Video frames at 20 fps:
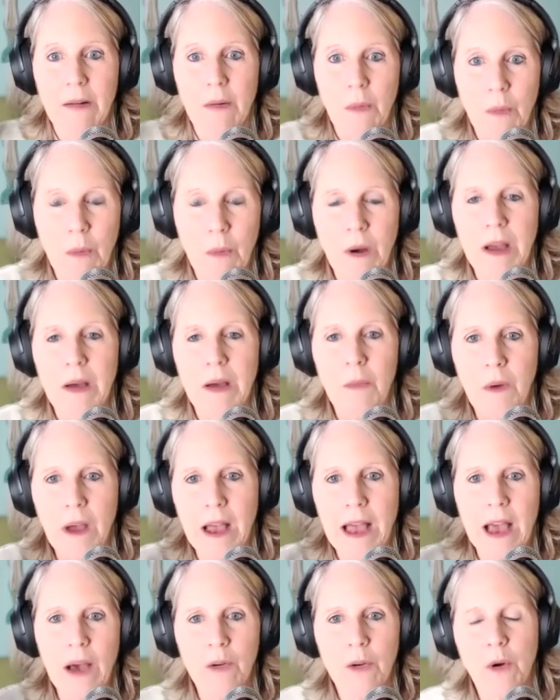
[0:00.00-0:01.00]
what
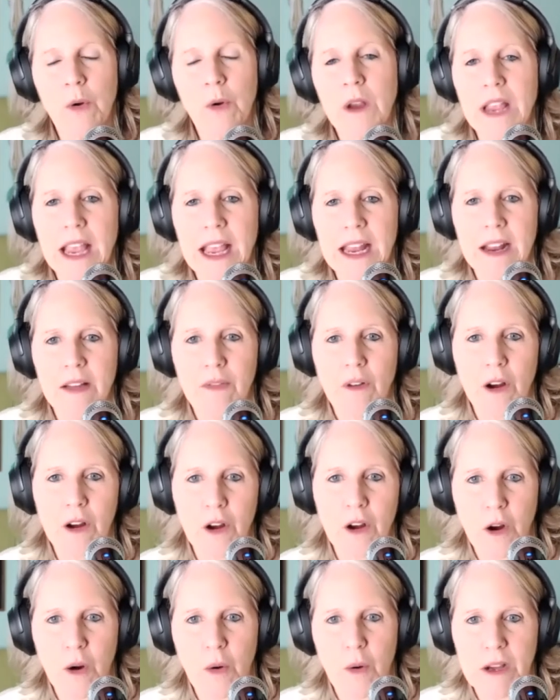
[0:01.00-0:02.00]
how creative are
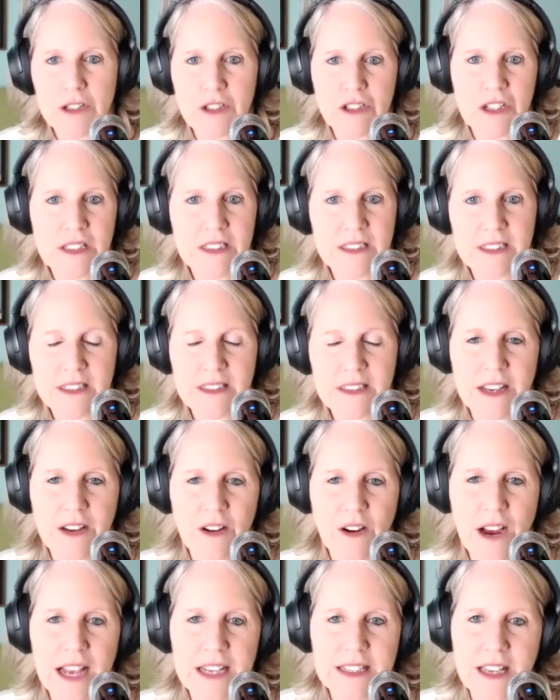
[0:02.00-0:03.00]
your questions that
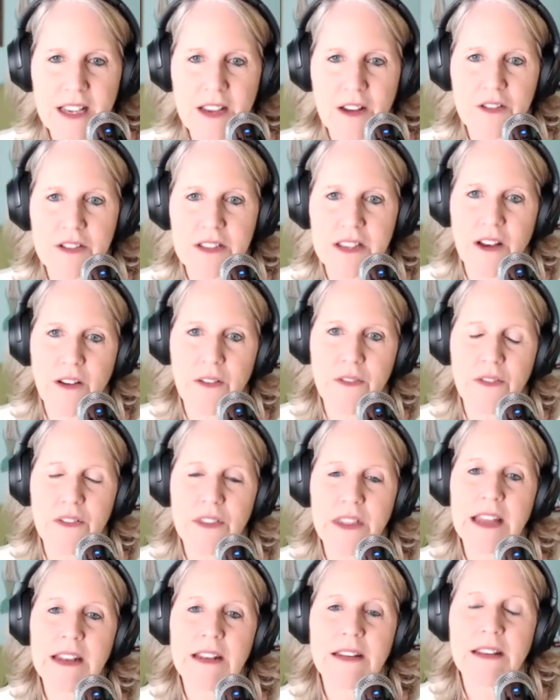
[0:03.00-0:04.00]
you're asking yourself
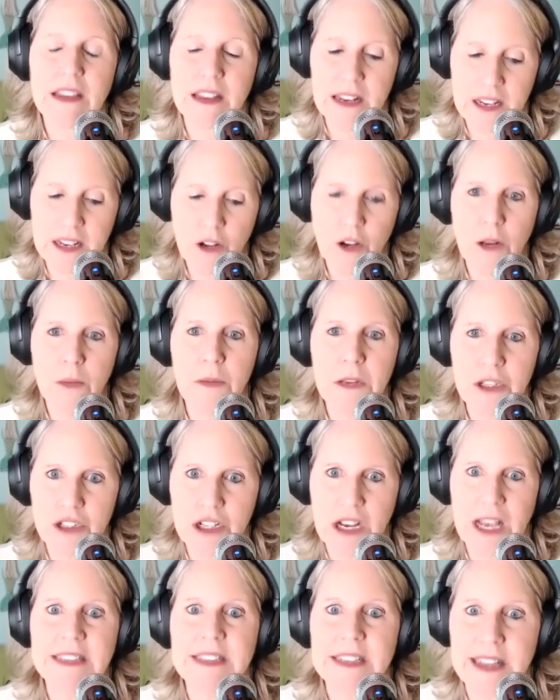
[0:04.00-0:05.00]
that and it could be
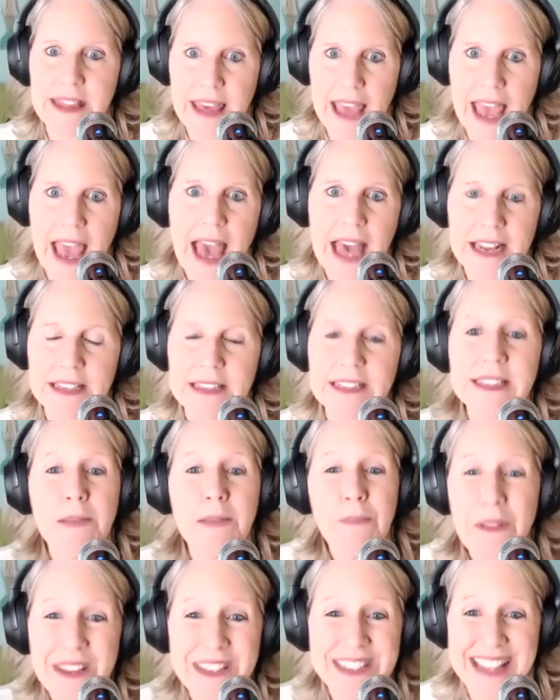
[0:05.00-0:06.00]
just that as
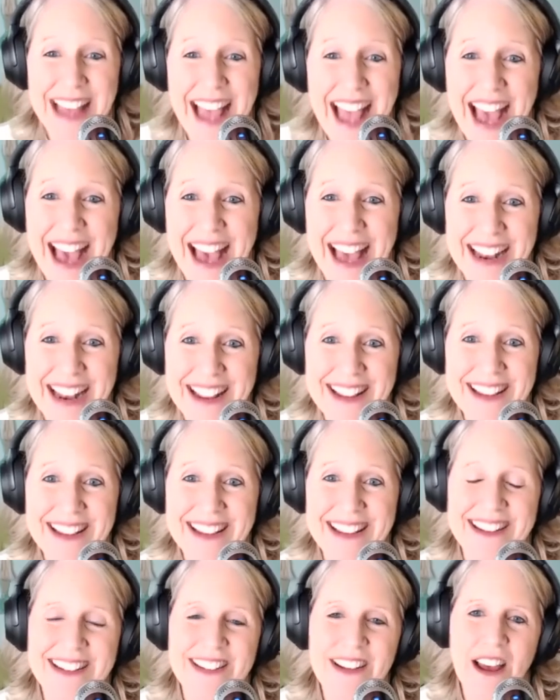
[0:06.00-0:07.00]
simple as that
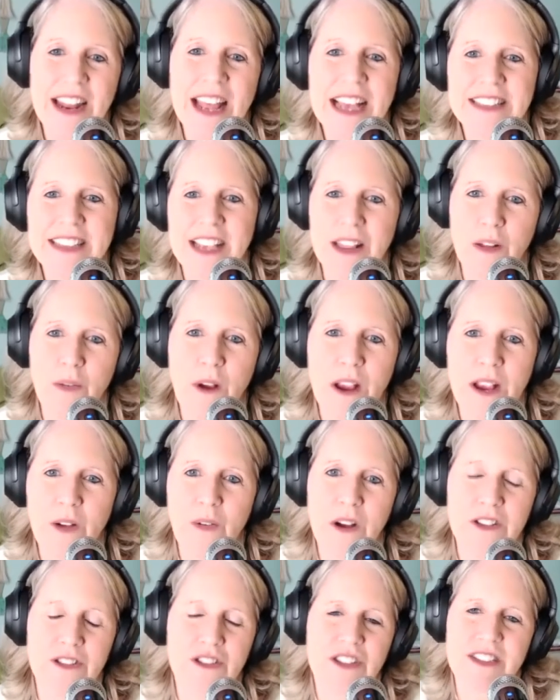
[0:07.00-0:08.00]
not mm-hmm. asking the right
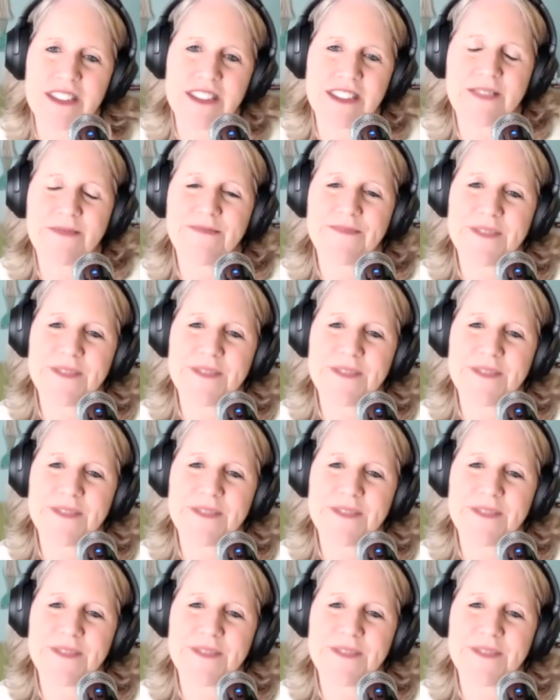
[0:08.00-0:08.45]
questions.